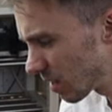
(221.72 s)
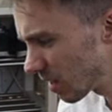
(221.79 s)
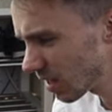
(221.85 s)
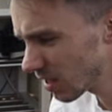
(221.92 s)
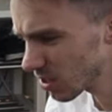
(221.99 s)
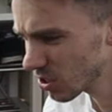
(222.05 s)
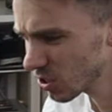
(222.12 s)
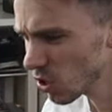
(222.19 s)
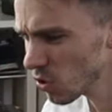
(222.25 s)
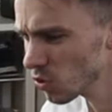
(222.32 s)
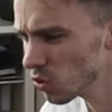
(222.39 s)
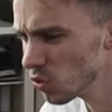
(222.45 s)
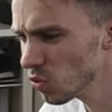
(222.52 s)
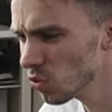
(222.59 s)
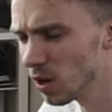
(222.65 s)
It's so
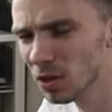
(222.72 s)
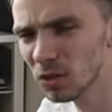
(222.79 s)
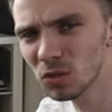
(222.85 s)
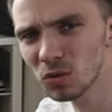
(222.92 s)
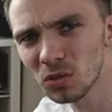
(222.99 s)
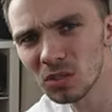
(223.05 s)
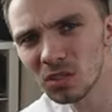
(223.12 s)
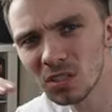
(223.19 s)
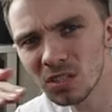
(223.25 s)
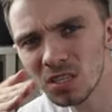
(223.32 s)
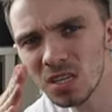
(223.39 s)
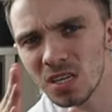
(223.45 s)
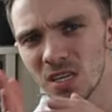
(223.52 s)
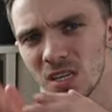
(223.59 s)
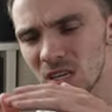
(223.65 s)
cool how you can
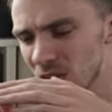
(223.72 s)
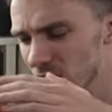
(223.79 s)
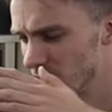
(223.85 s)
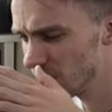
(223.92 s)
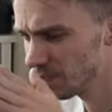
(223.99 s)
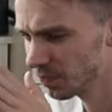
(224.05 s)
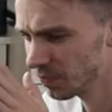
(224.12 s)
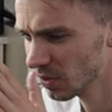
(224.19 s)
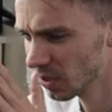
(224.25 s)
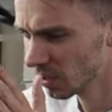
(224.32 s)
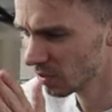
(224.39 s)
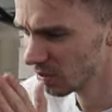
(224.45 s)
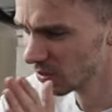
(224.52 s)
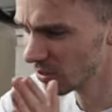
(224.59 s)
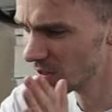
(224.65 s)
see
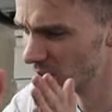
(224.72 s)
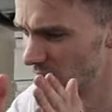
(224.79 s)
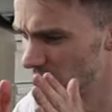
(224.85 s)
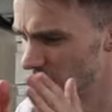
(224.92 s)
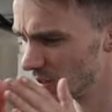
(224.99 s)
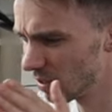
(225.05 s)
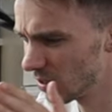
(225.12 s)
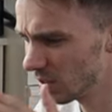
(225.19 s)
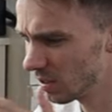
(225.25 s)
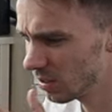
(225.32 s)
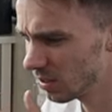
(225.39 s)
the